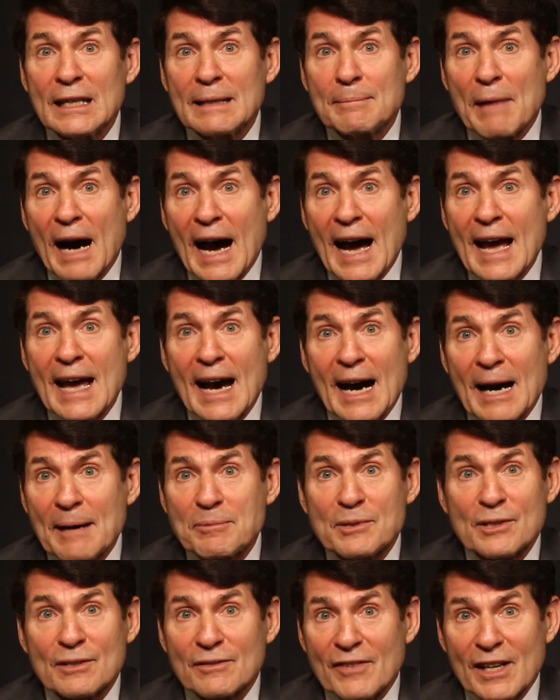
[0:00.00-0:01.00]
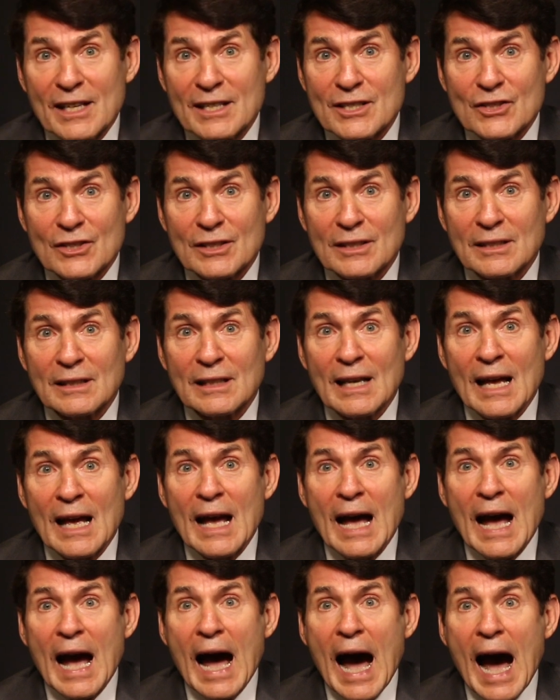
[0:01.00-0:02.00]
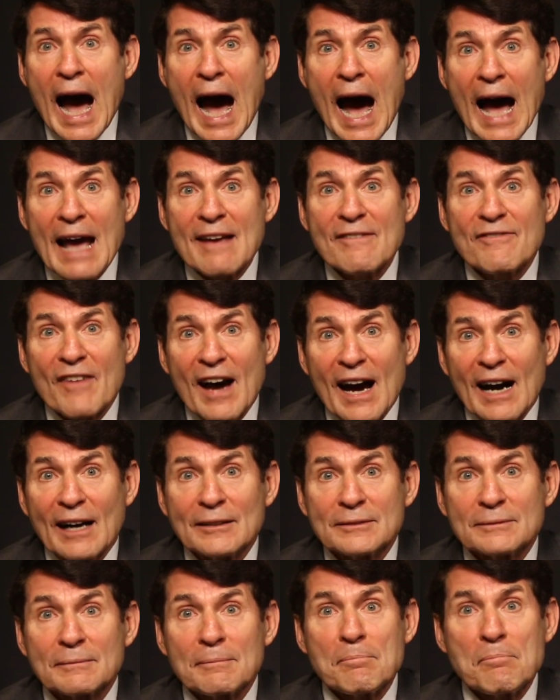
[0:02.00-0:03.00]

In my observation, I found